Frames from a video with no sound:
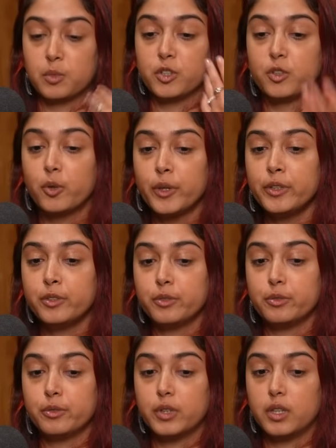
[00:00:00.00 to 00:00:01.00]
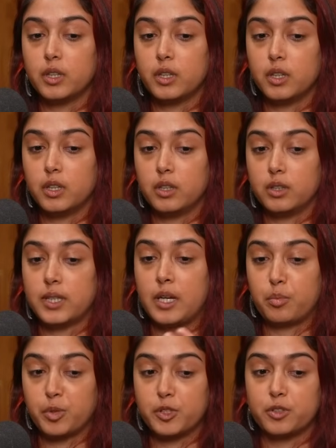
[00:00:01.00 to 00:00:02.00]
going to a
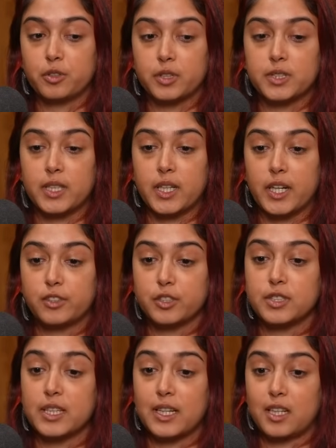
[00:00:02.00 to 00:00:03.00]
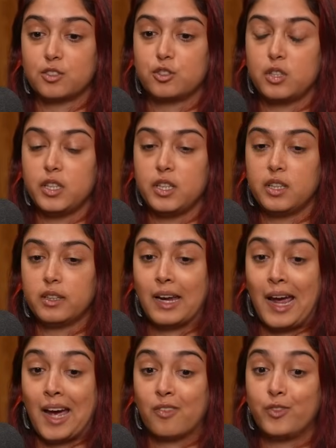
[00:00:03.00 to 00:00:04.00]
therapist or a psychiatrist can actually
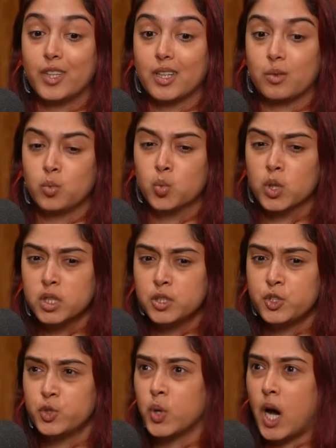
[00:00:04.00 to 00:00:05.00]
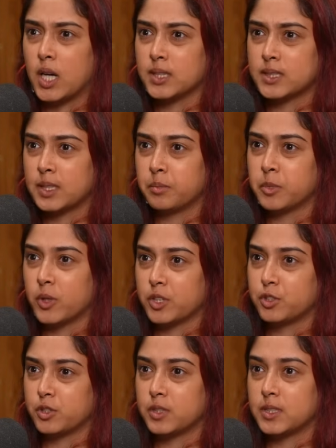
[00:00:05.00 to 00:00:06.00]
have the words to ask them
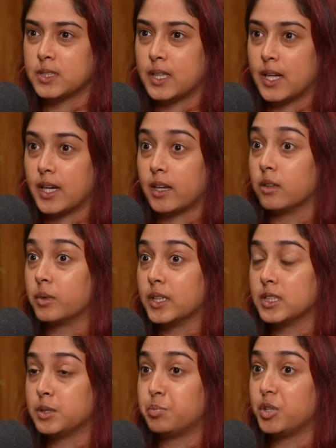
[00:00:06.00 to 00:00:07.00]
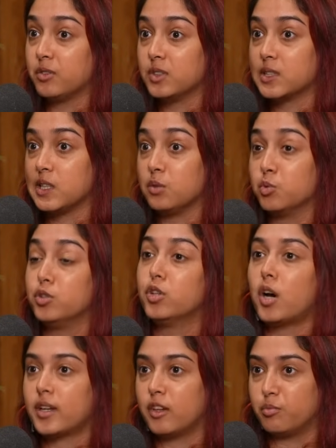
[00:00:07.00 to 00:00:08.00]
questions that I otherwise previously would
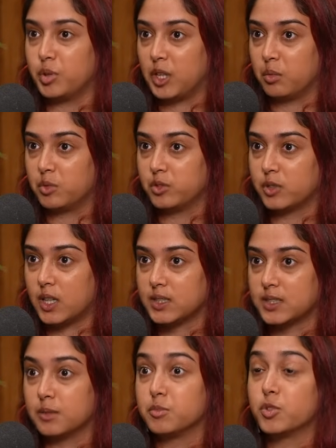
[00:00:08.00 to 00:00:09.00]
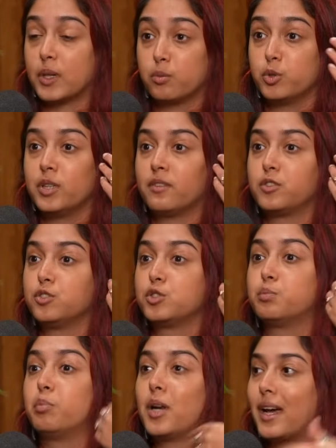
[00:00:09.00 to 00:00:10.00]
not have been able to ask them. So I would have to
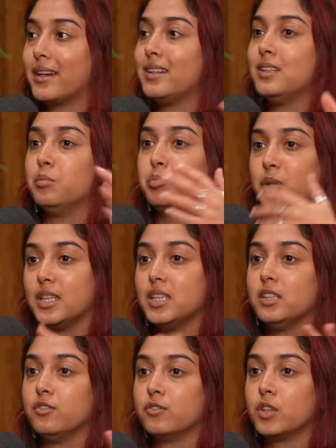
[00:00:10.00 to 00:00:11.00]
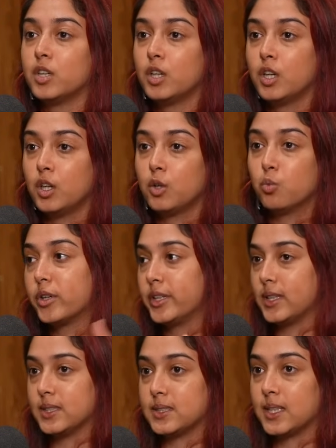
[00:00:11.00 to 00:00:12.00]
just blindly believe what
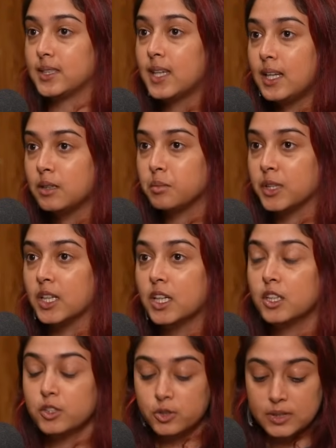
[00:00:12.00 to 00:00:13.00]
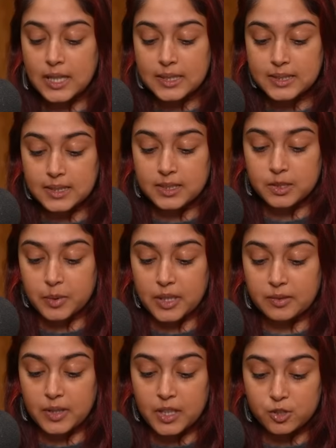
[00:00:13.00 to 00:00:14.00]
it is they're telling me. So in that sense, we
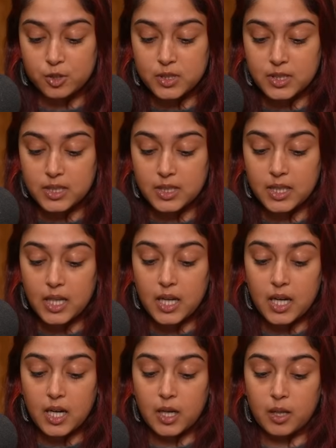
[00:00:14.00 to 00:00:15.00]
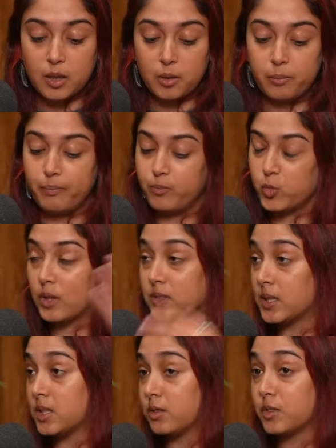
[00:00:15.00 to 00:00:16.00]
have agency, we have a
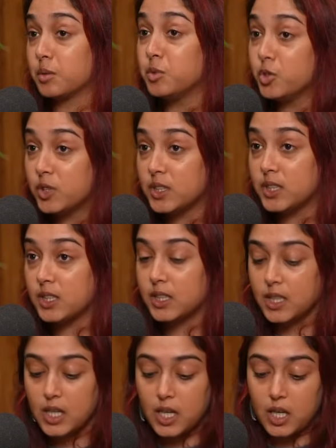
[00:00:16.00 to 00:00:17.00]
sense of community.